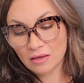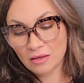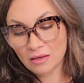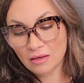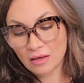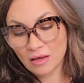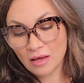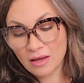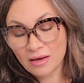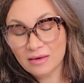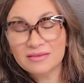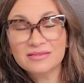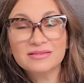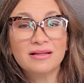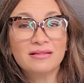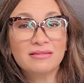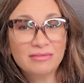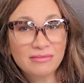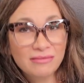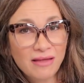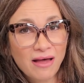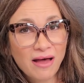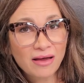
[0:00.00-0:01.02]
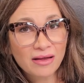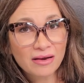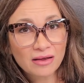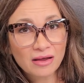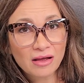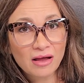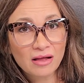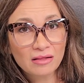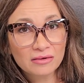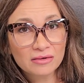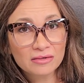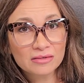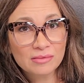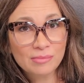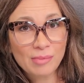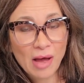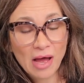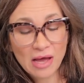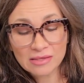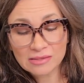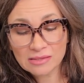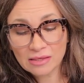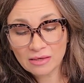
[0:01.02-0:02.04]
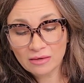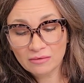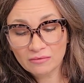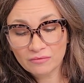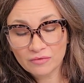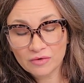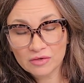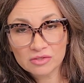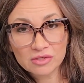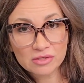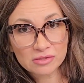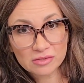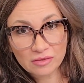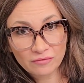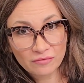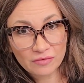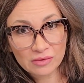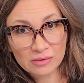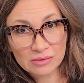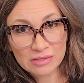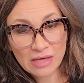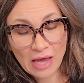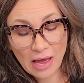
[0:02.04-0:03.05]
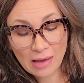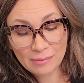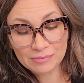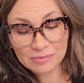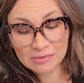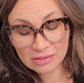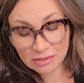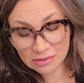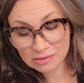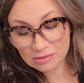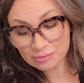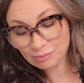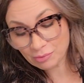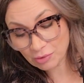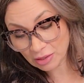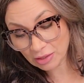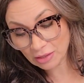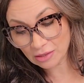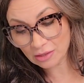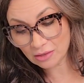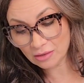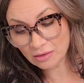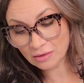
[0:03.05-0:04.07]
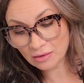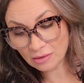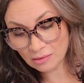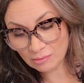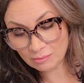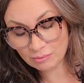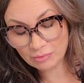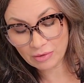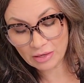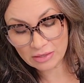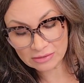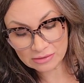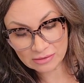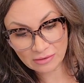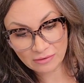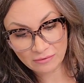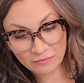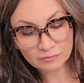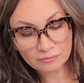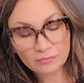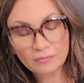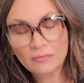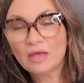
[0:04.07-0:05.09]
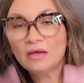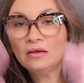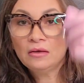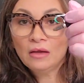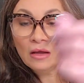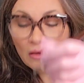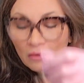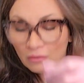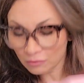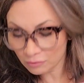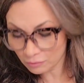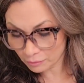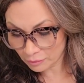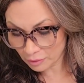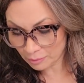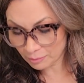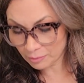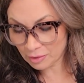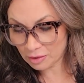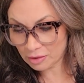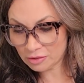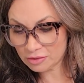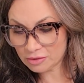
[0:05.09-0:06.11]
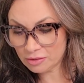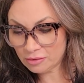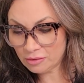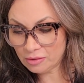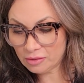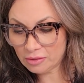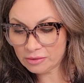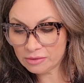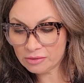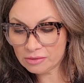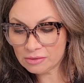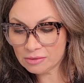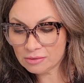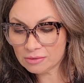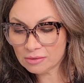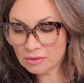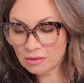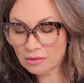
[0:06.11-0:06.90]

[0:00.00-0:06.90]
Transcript: a lot of color deposit for just a few taps. That's pretty impressive. Now, what I'm going to do is,